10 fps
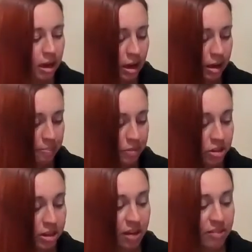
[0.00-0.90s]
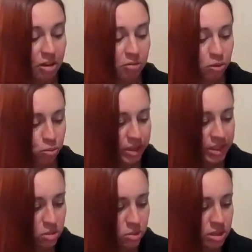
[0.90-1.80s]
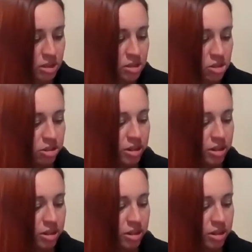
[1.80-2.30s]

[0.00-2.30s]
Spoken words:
You're going to have helpful resources.